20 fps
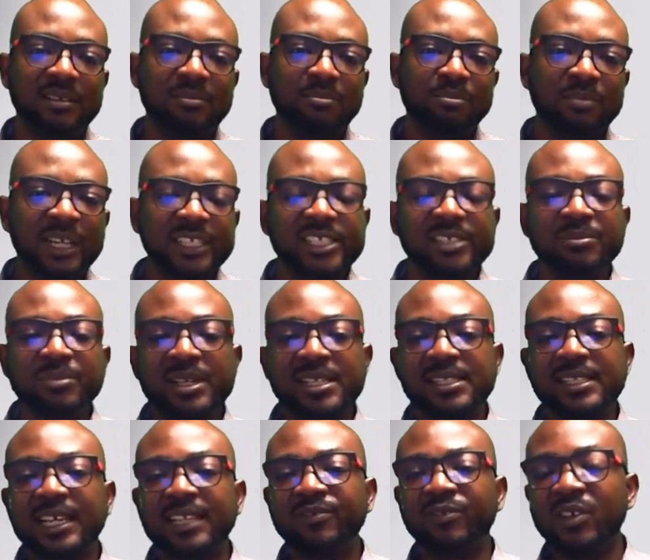Matching means
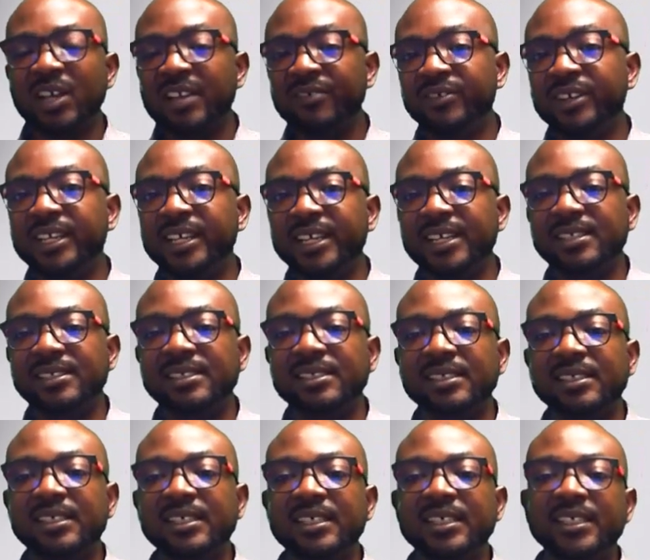that for every case,
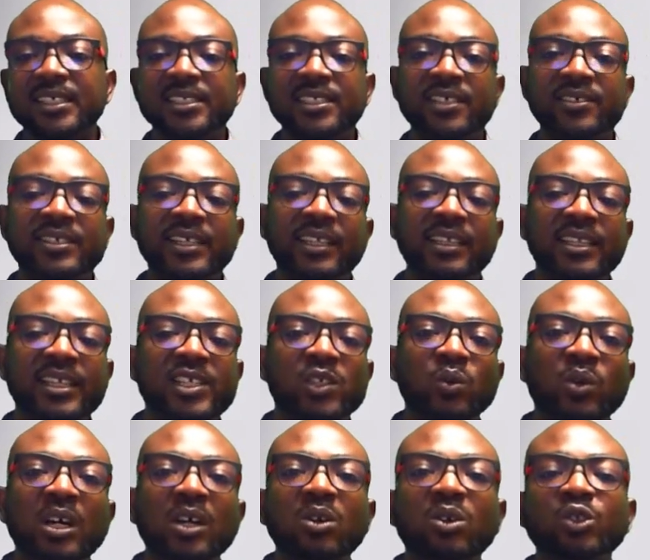there is at least
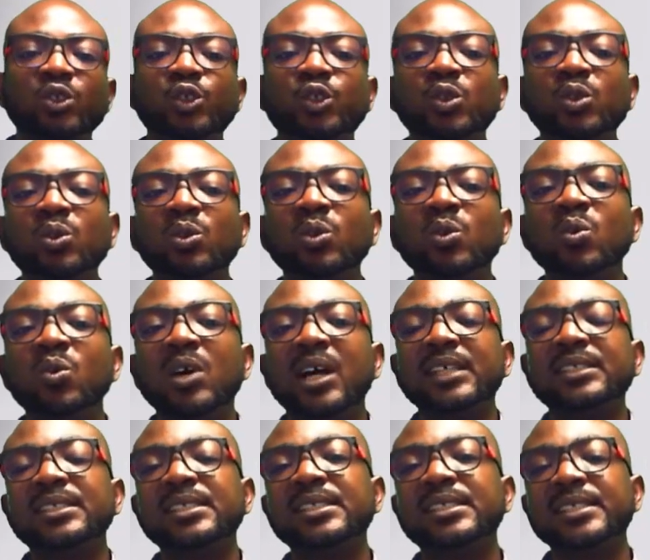one control who
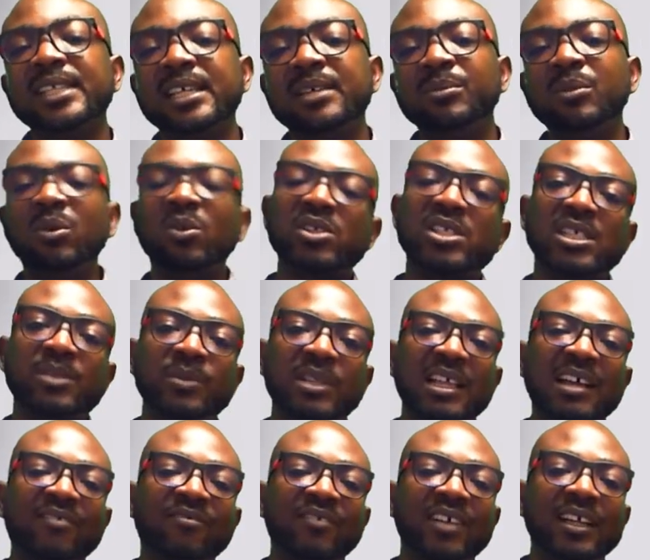has the same or
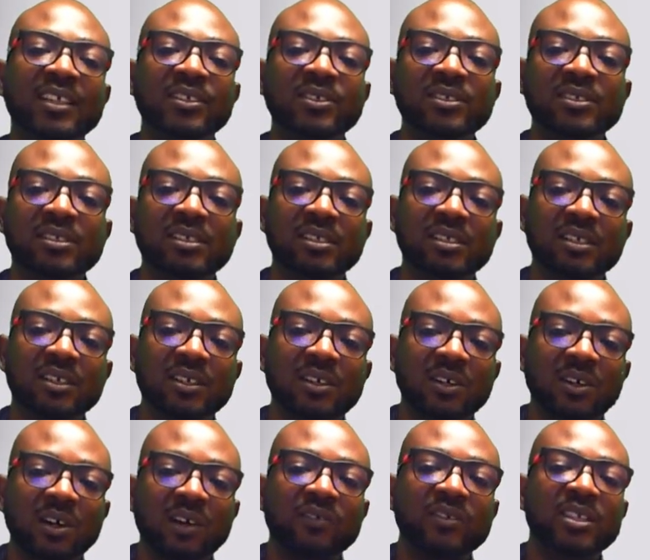similar values
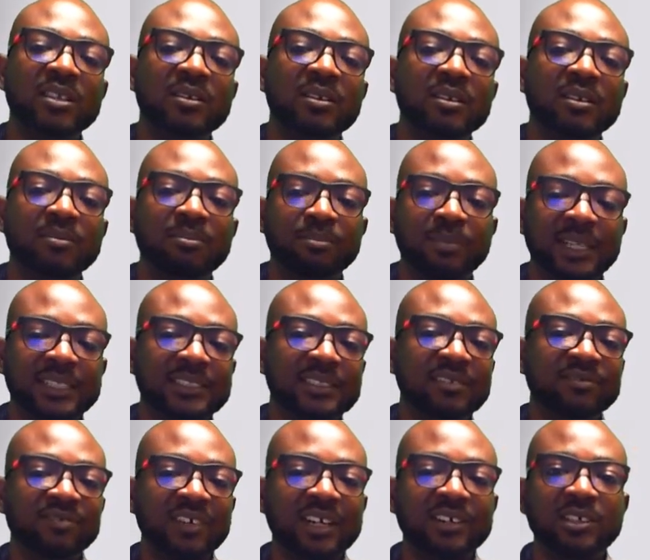of the
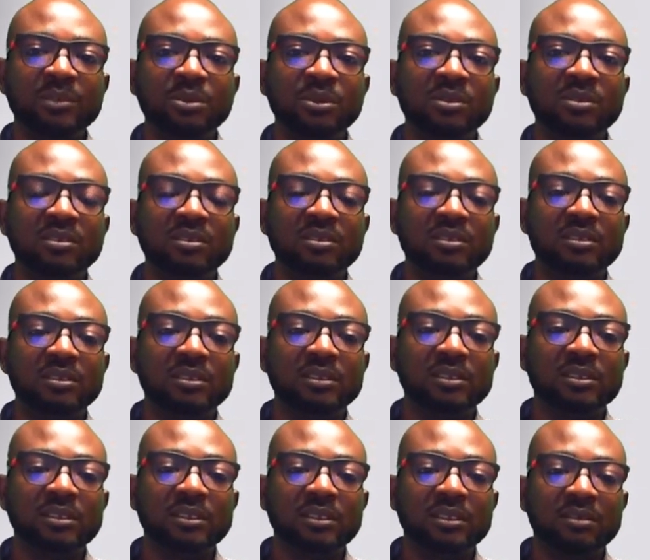matching variable.
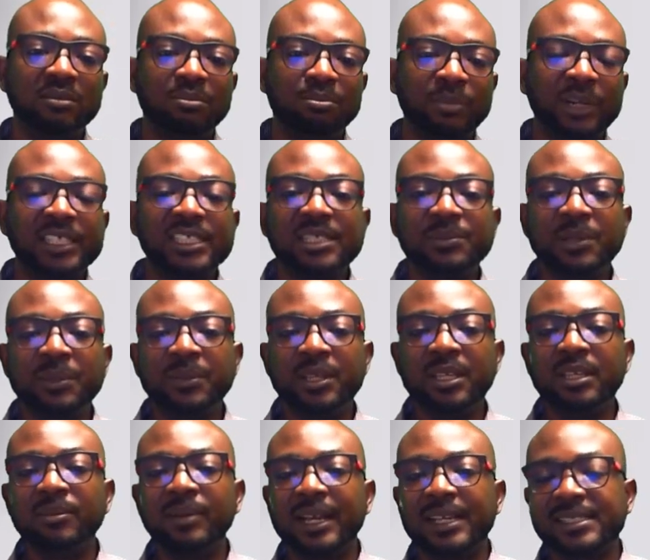Matching may
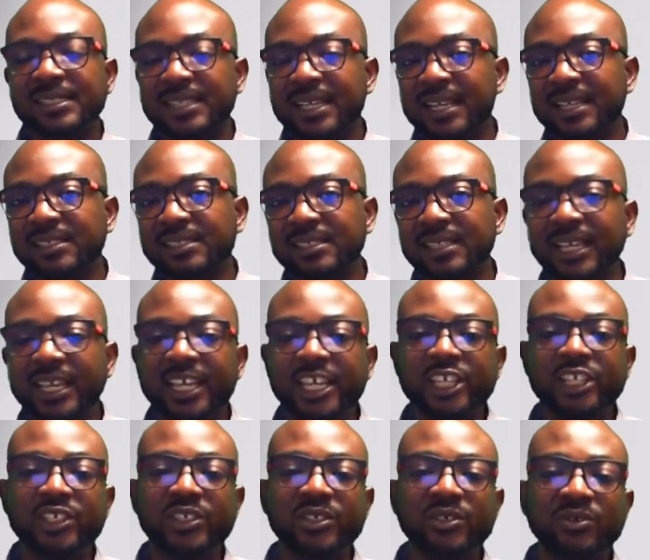be by sex,
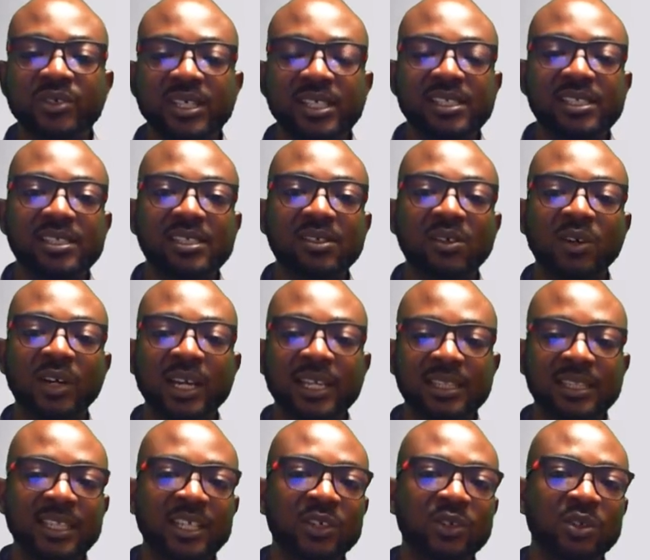age, race, or
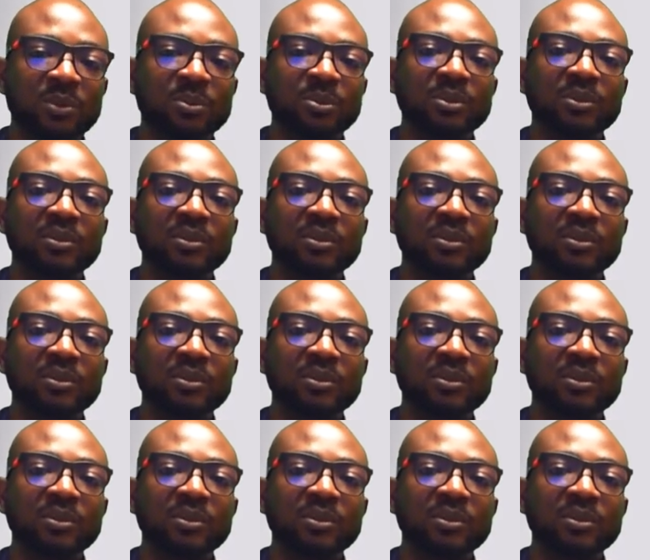ethnic group,